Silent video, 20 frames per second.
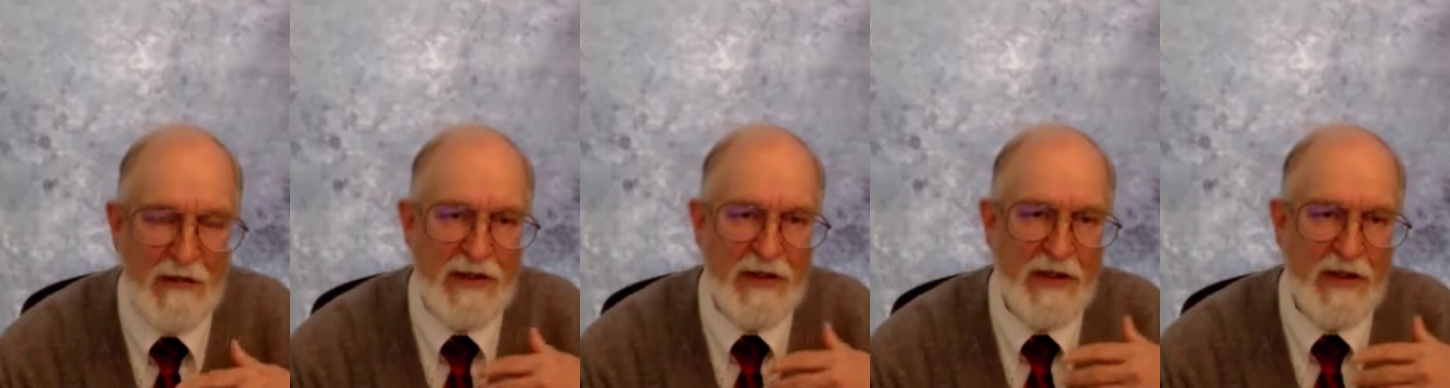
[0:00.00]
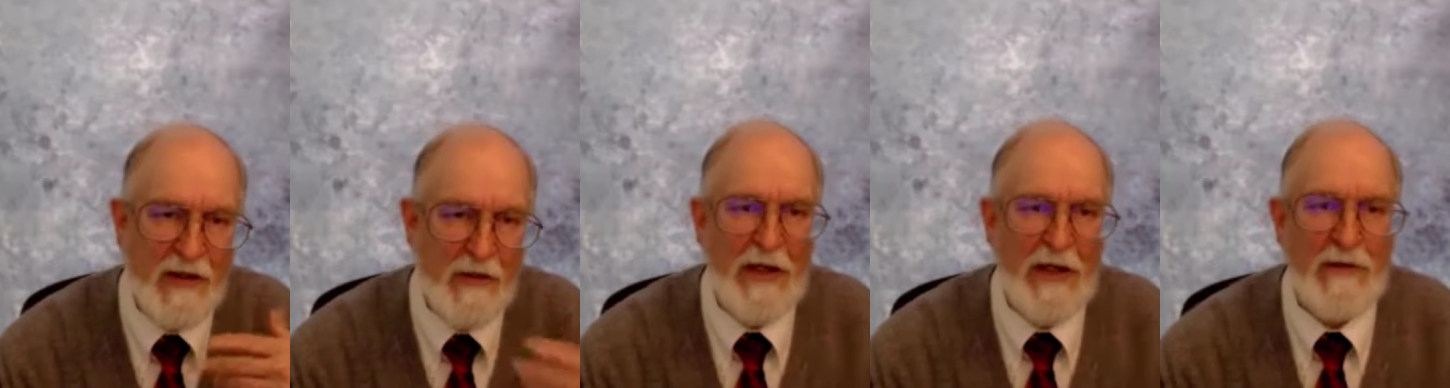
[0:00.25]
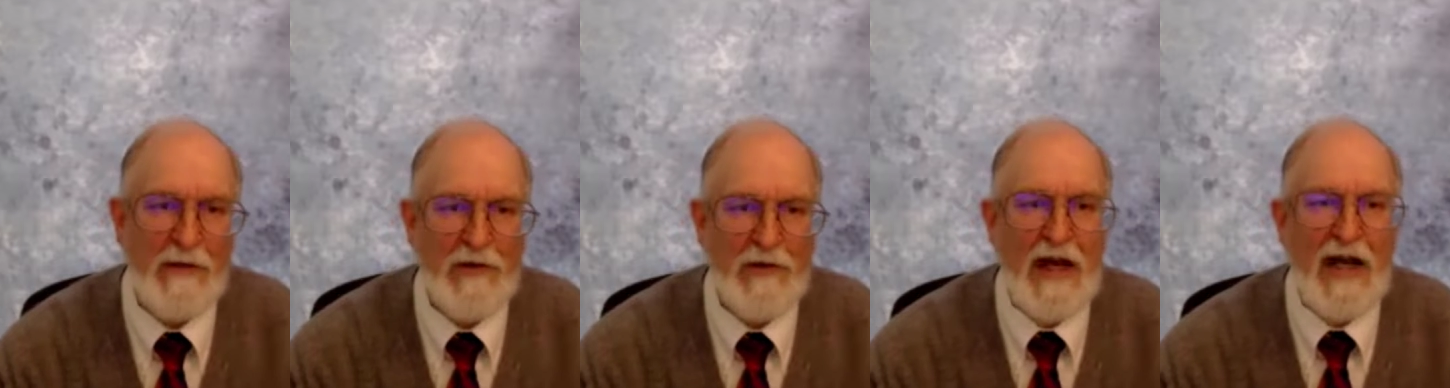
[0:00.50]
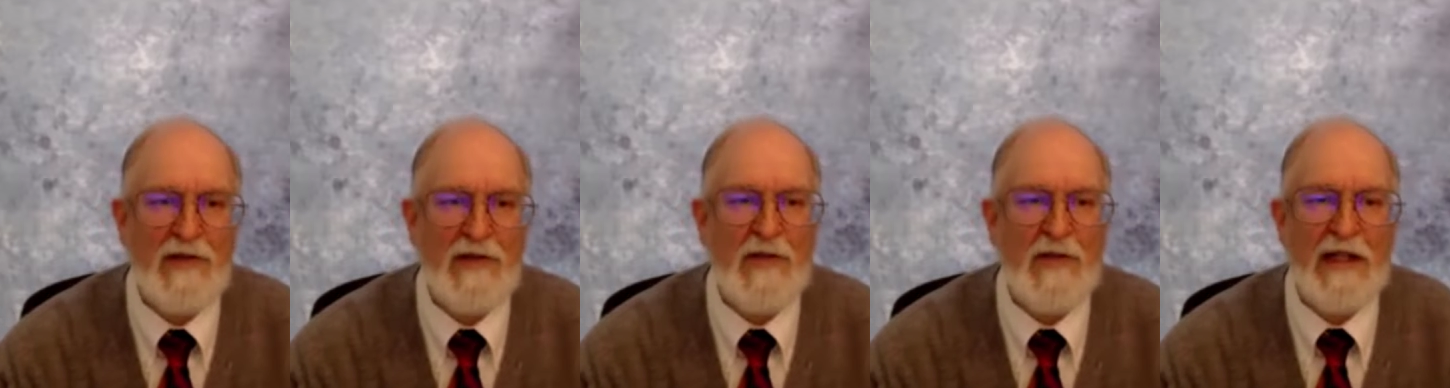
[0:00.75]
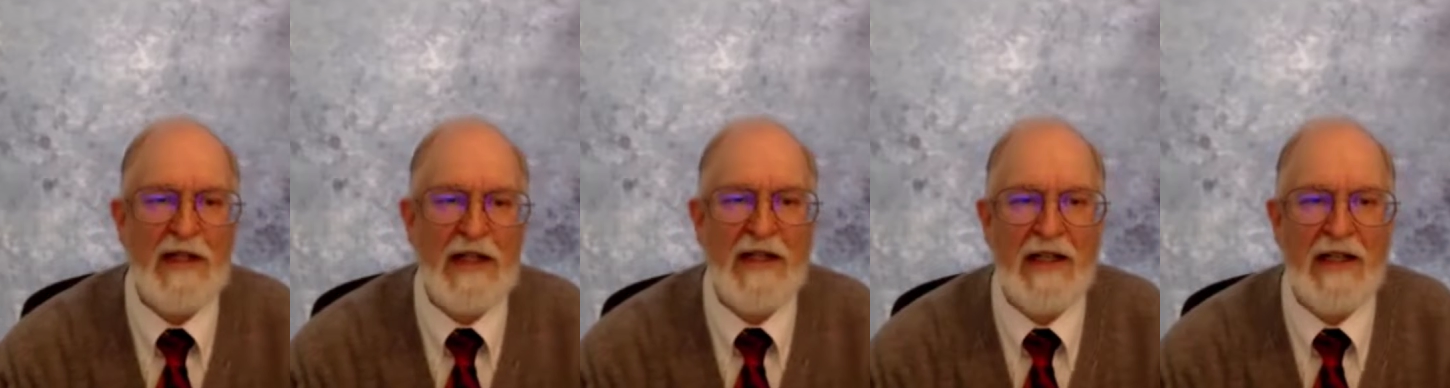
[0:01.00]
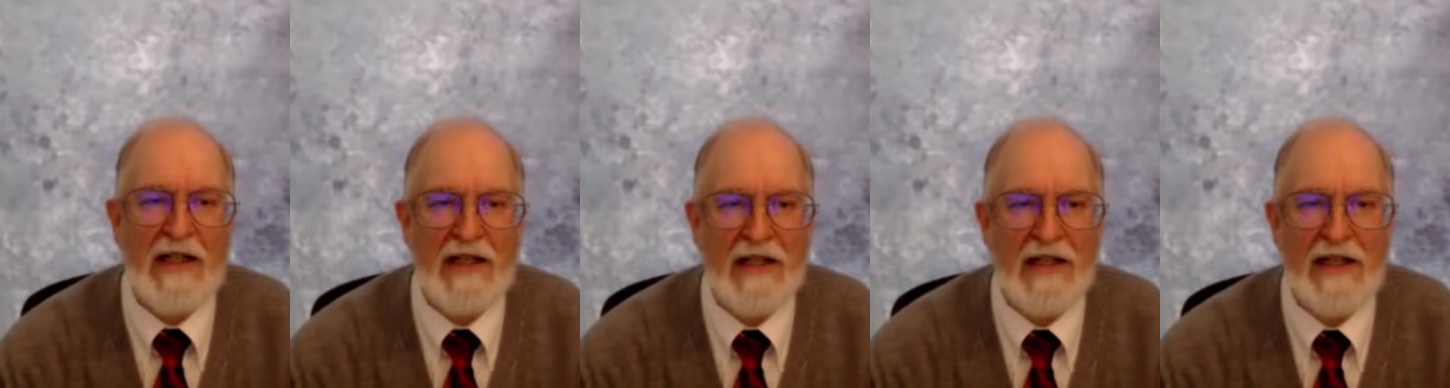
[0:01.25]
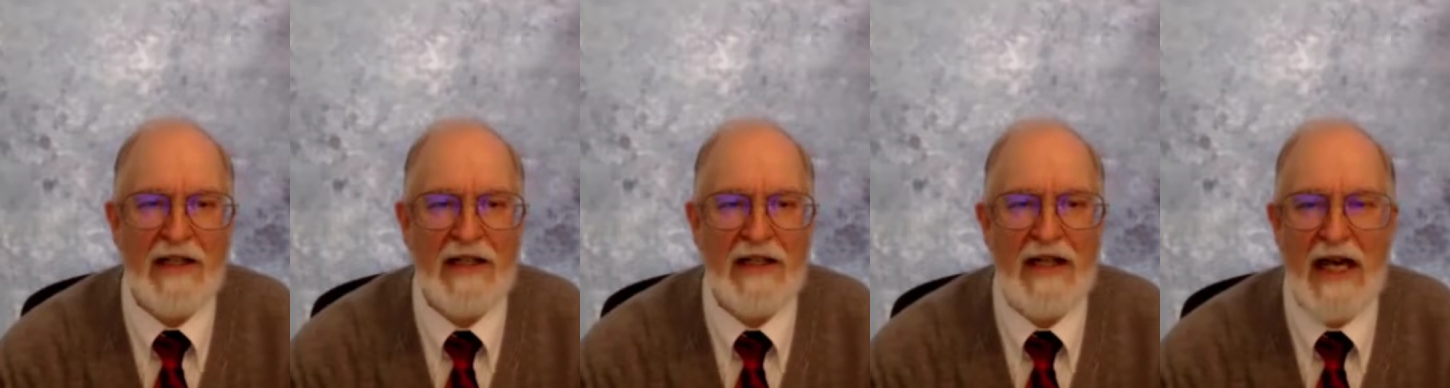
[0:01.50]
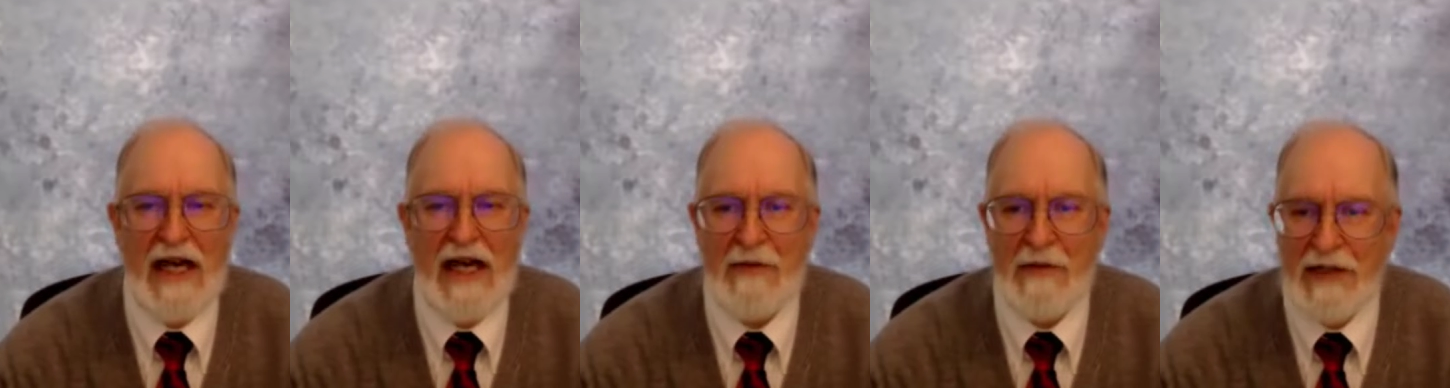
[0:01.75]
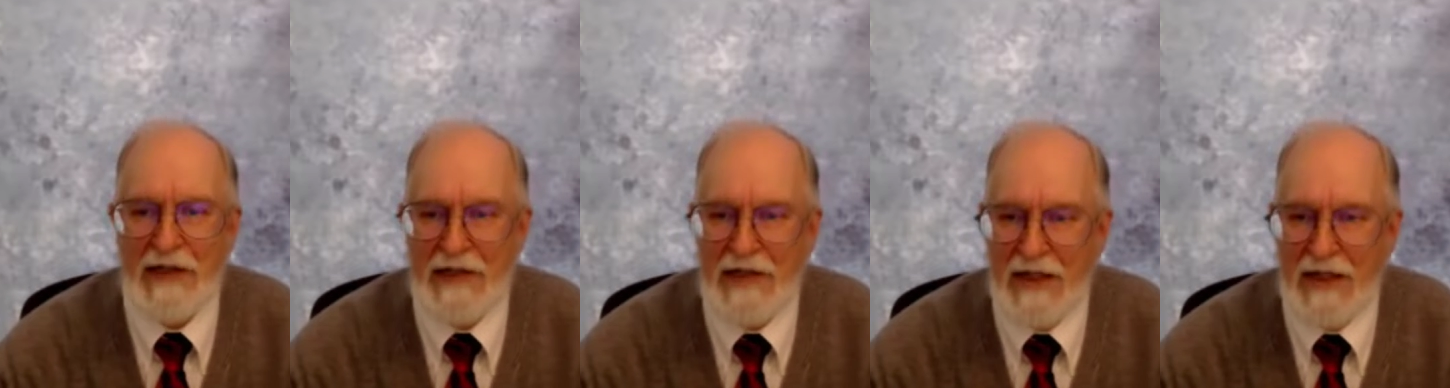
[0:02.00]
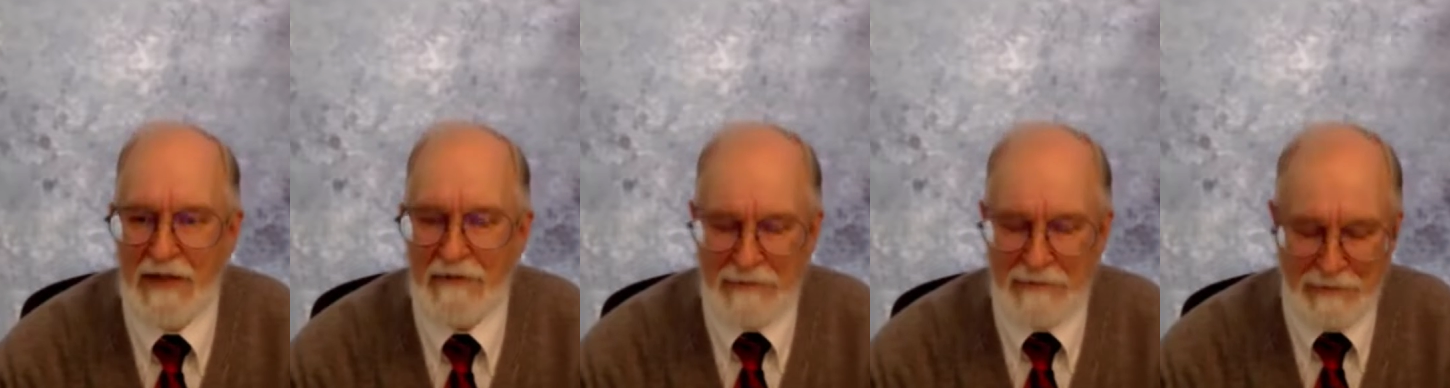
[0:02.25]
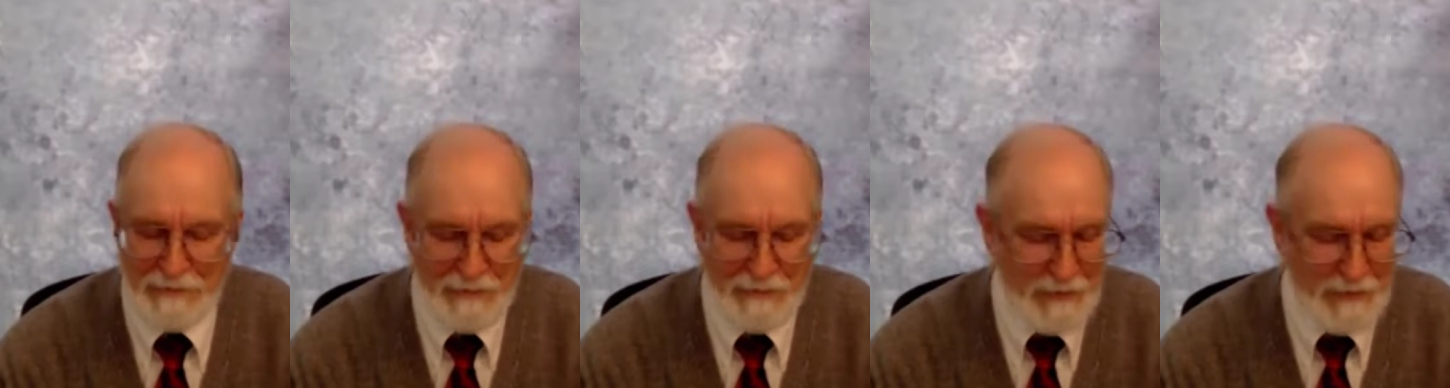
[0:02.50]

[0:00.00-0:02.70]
is a Nobel Prize winning e- economist and